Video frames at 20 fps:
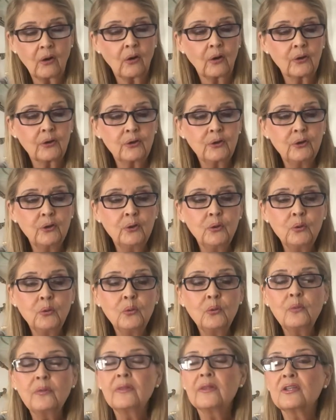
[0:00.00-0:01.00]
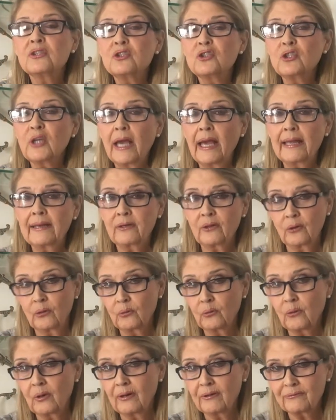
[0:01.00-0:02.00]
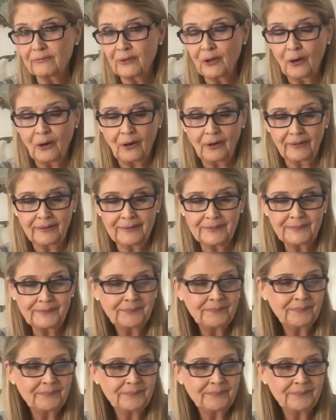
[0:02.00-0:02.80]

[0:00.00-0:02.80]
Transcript: Are You the Shadow of God?